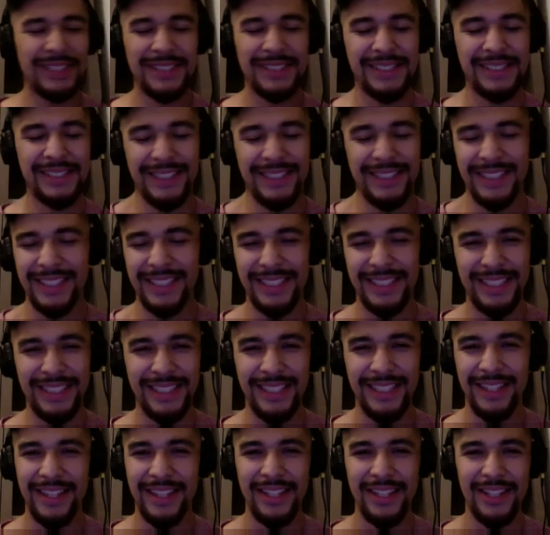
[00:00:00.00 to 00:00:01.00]

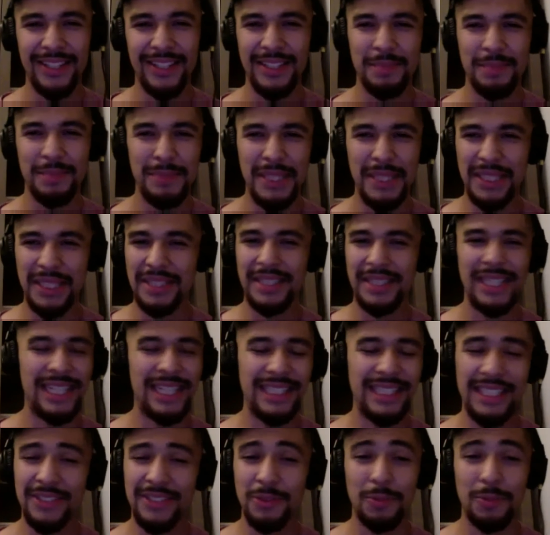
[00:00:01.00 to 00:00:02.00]
thought immediately I
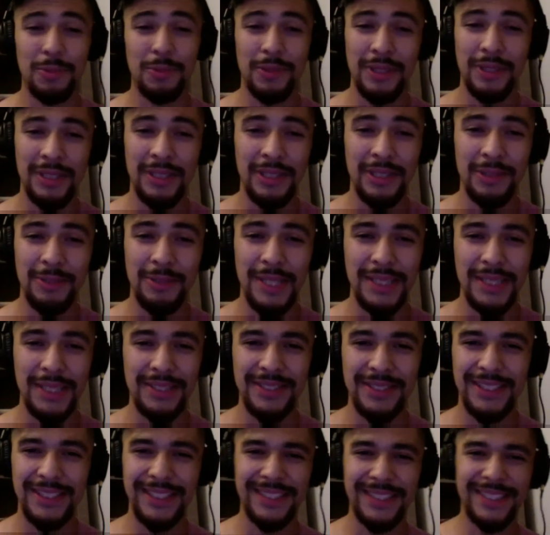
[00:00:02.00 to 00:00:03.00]
need to write to
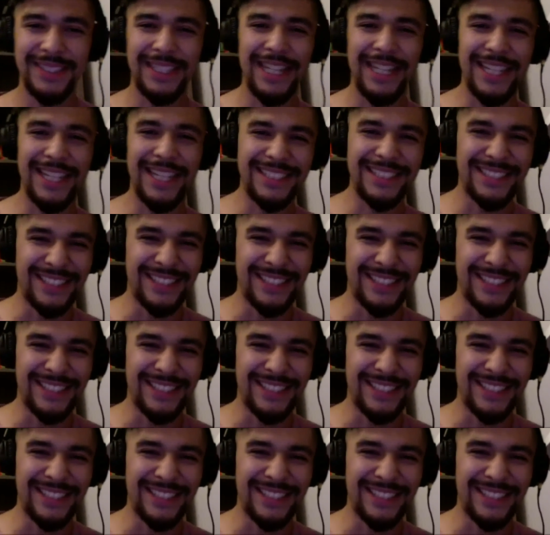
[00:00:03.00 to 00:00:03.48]
these guys. So